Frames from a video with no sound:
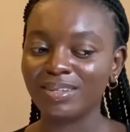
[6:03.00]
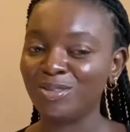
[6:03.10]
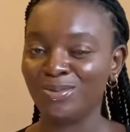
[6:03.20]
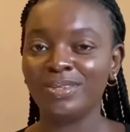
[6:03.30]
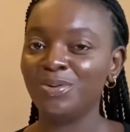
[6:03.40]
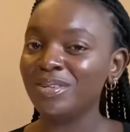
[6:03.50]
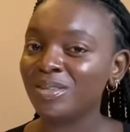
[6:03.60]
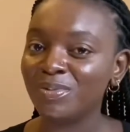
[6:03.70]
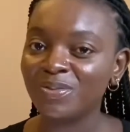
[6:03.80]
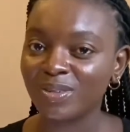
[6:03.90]
it's only going
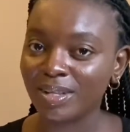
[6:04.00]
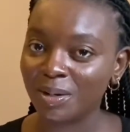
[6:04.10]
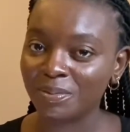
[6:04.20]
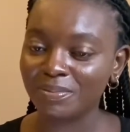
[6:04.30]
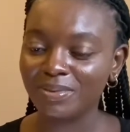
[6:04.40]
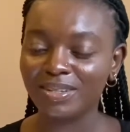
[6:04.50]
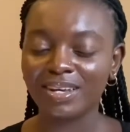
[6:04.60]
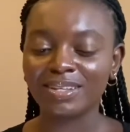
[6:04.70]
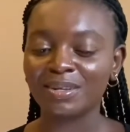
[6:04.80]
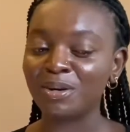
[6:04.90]
to be for now. You
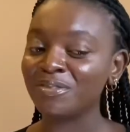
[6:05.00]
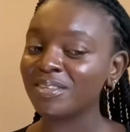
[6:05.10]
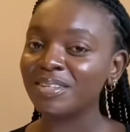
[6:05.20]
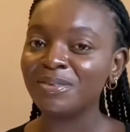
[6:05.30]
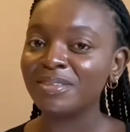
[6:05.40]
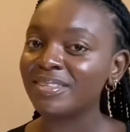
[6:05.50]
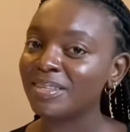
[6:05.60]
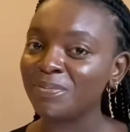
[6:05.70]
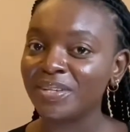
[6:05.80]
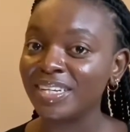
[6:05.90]
guys are obviously going to
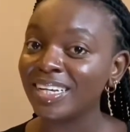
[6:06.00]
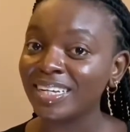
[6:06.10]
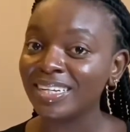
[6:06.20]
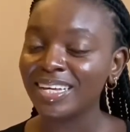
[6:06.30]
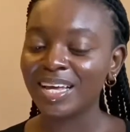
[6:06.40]
see me again.